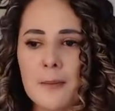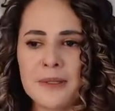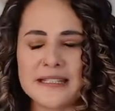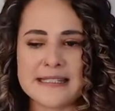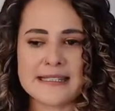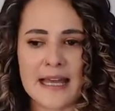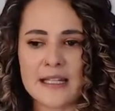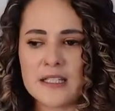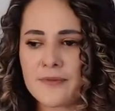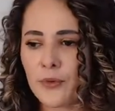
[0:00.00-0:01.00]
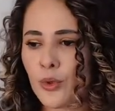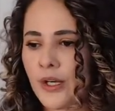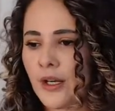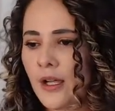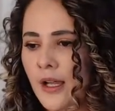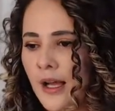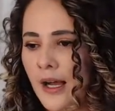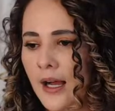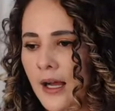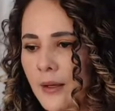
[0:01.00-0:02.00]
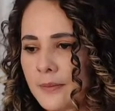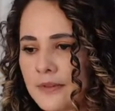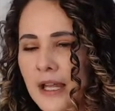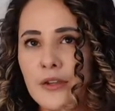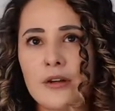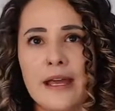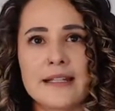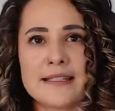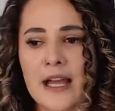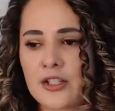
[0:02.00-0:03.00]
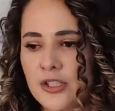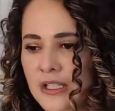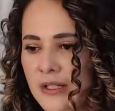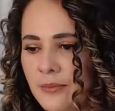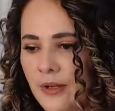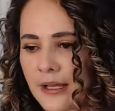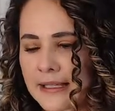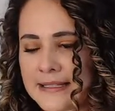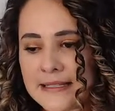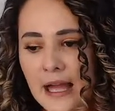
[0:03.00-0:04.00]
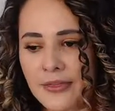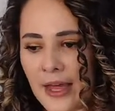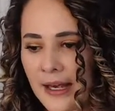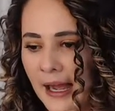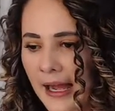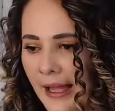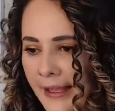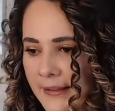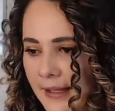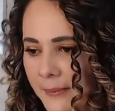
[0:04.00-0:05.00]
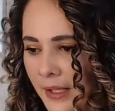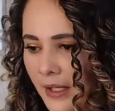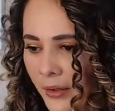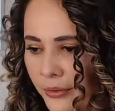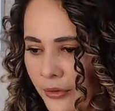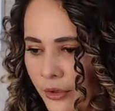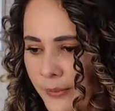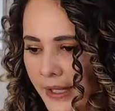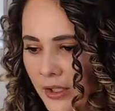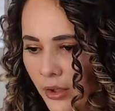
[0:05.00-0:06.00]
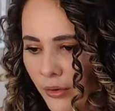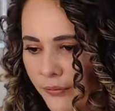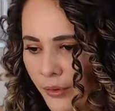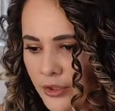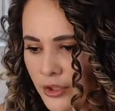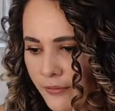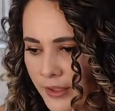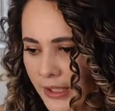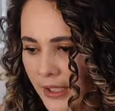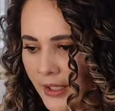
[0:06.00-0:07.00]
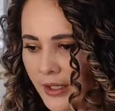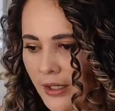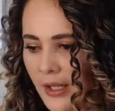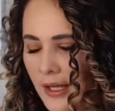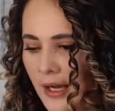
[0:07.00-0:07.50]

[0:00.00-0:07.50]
But the settings for leatherette is actually, it's not that high. Let me go through my Glowforge over here.